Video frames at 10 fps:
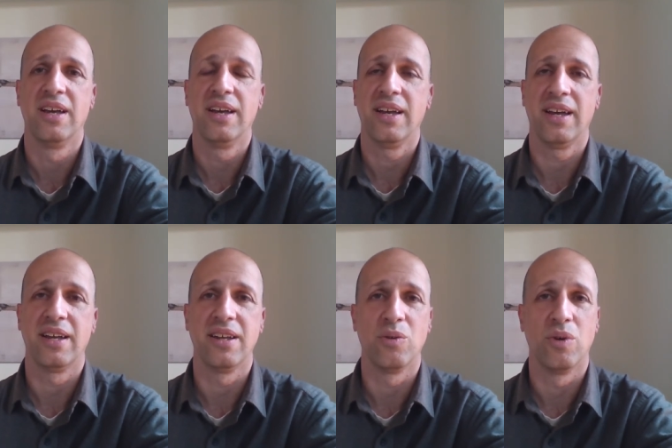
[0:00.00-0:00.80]

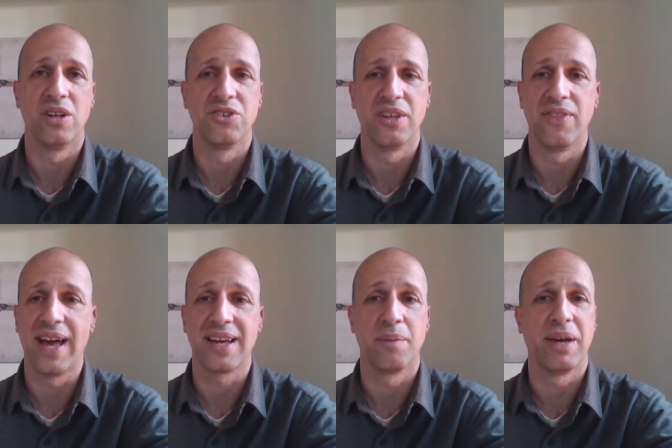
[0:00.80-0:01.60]
And it was in
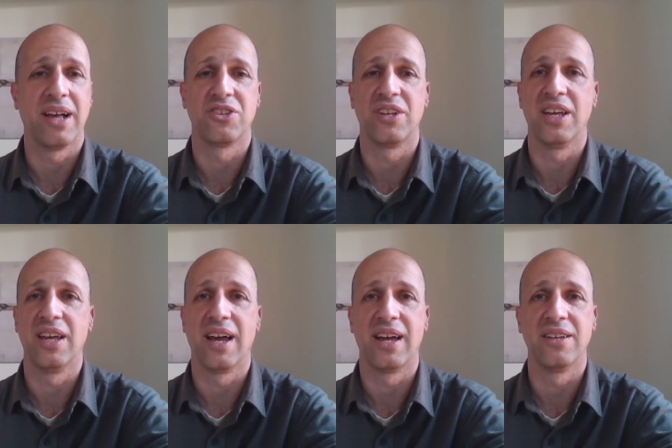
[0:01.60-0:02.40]
that capacity I